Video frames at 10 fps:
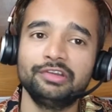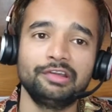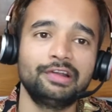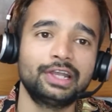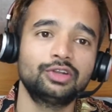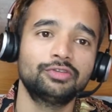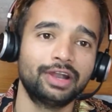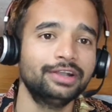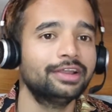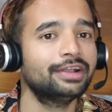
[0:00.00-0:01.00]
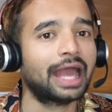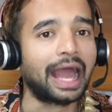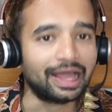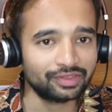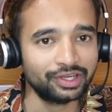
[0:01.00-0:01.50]
related to front end
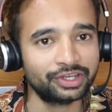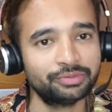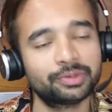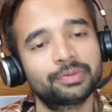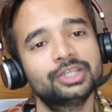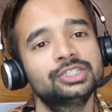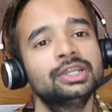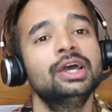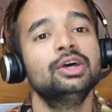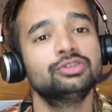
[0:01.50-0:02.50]
and the interview preparation.